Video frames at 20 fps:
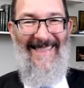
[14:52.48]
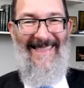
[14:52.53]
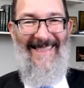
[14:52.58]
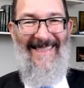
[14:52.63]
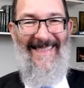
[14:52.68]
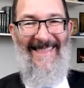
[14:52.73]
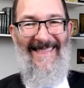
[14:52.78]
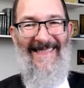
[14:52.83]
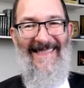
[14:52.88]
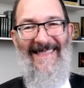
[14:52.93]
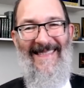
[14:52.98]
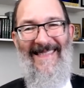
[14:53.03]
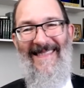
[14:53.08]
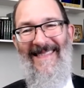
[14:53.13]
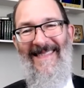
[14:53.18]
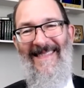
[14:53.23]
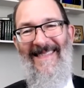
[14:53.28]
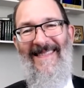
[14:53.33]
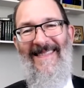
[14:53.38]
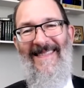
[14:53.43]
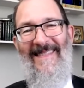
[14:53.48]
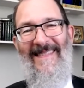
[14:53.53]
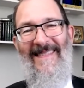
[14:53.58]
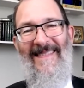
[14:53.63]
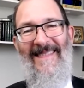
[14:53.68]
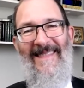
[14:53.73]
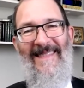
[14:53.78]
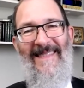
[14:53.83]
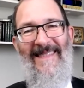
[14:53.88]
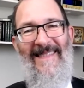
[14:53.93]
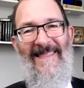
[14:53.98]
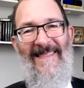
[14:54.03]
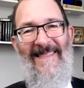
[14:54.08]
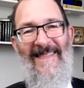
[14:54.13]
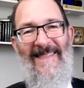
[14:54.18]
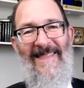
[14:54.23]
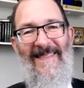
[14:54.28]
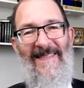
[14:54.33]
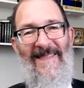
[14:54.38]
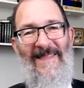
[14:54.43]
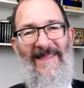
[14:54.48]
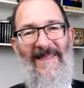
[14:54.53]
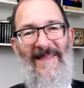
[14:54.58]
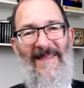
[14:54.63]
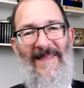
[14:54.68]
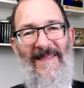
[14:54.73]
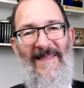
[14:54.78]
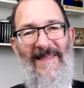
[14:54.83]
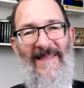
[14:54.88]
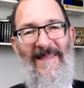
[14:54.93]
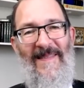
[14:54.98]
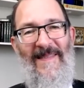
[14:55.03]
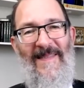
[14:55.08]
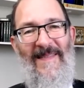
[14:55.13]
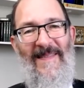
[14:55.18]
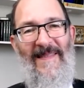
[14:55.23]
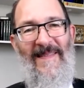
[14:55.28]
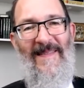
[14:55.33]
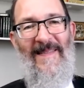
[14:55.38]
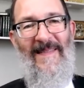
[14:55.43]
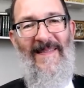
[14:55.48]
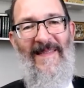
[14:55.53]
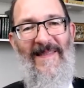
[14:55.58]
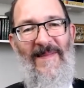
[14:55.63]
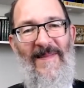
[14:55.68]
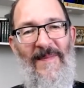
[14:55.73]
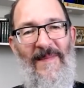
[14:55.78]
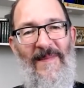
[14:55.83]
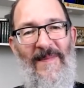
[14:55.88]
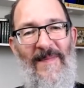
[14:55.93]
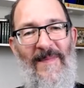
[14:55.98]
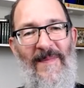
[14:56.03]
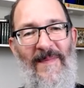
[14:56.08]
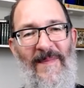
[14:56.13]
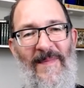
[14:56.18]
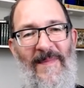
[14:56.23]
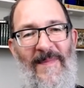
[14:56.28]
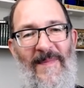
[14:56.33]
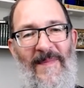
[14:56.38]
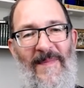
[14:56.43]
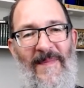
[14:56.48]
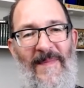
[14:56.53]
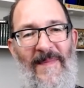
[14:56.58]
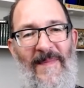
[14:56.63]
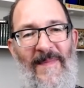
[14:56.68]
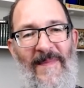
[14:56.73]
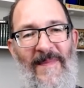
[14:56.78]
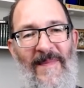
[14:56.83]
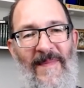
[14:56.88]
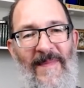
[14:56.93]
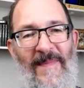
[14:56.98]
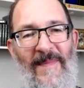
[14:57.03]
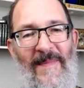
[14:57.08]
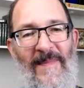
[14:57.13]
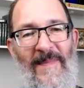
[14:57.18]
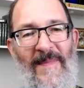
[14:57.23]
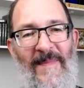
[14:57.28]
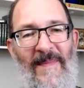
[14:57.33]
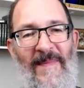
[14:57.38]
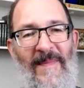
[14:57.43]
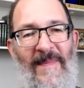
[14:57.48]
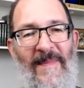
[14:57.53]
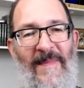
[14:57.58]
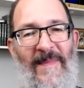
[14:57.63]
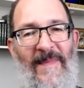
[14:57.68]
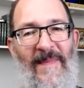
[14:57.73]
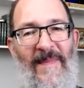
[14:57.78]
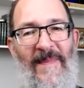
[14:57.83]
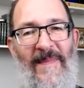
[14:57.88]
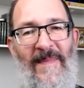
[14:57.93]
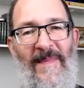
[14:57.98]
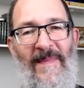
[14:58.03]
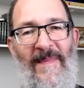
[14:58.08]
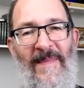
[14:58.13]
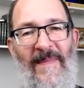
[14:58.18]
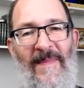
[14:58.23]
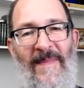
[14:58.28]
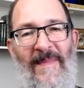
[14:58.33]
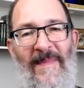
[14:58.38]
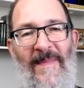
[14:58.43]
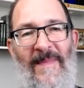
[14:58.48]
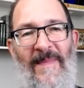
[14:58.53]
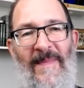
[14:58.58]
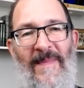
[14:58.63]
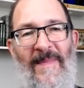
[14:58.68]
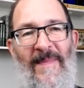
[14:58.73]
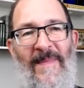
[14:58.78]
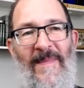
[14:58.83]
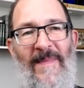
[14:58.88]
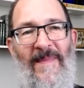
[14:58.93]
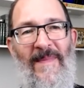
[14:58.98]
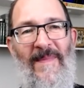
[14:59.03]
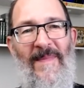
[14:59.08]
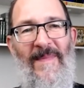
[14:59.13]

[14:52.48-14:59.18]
(silent)